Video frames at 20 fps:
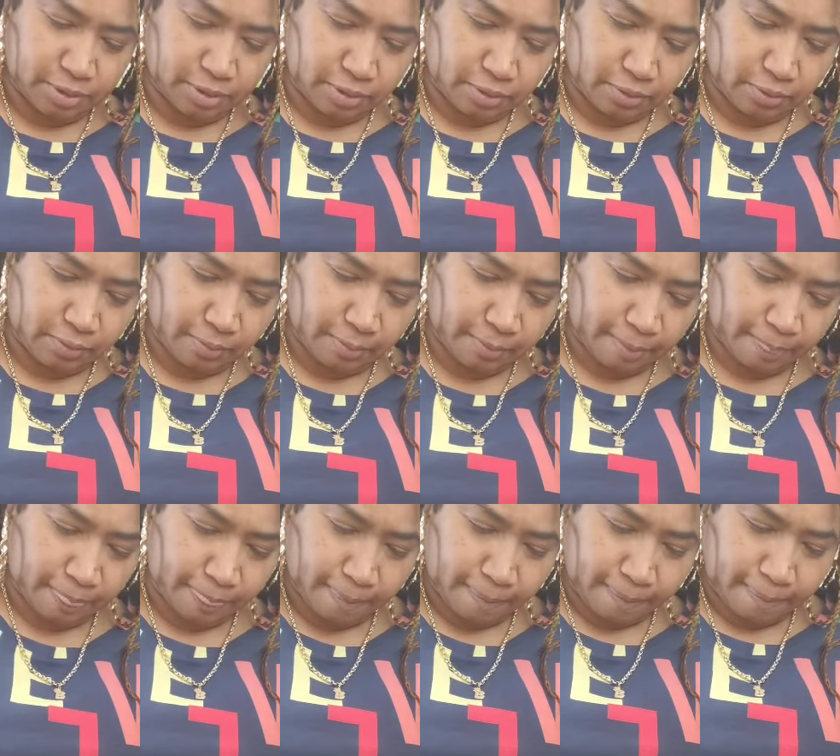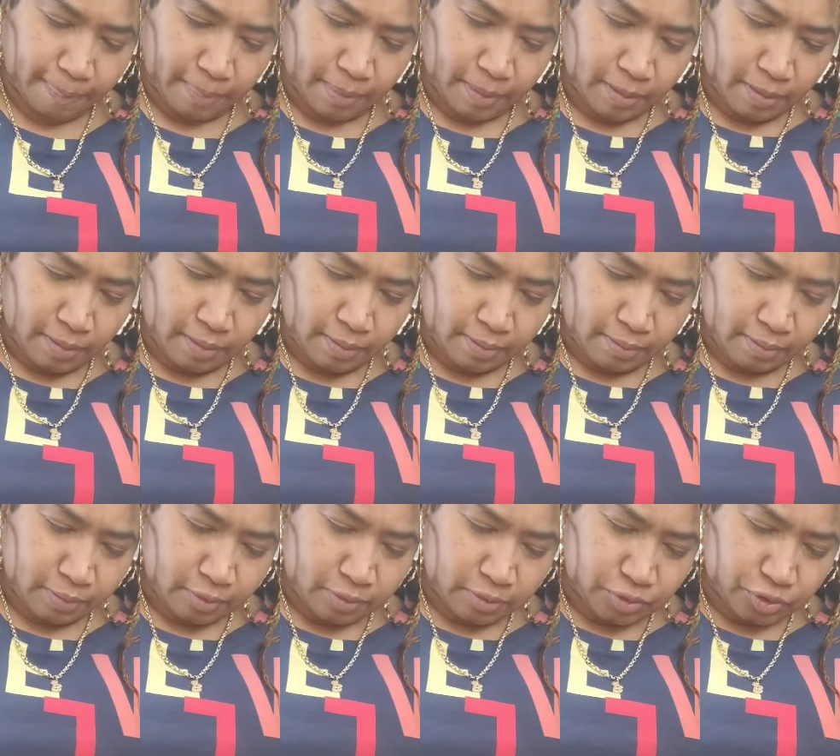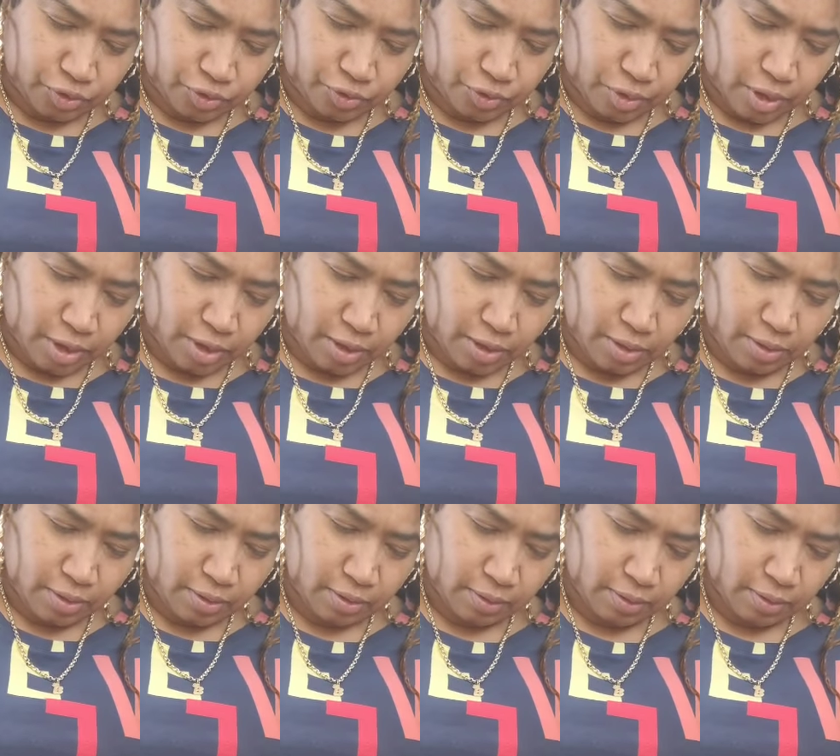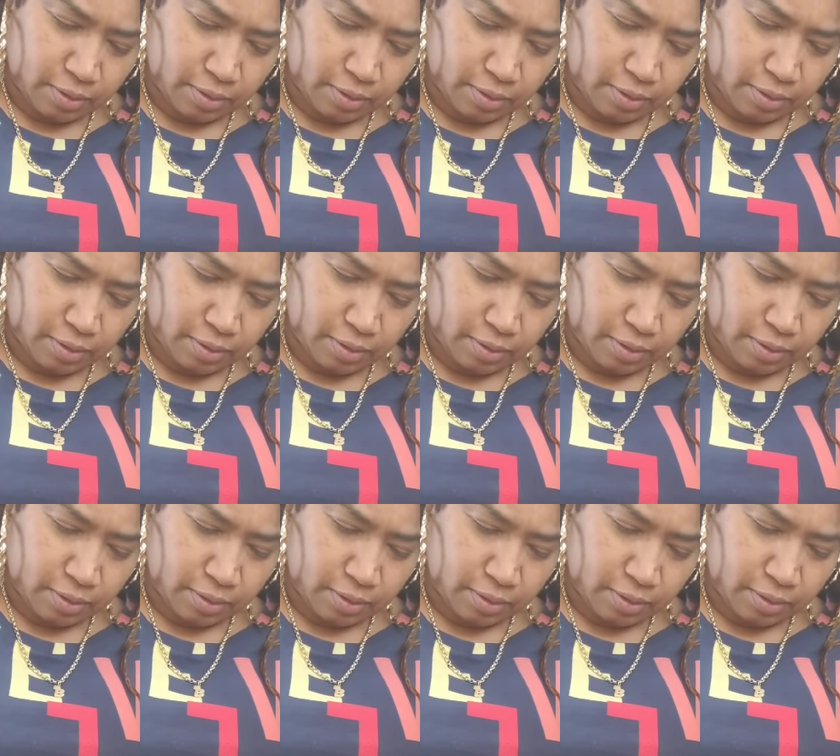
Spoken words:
so I'm going to try.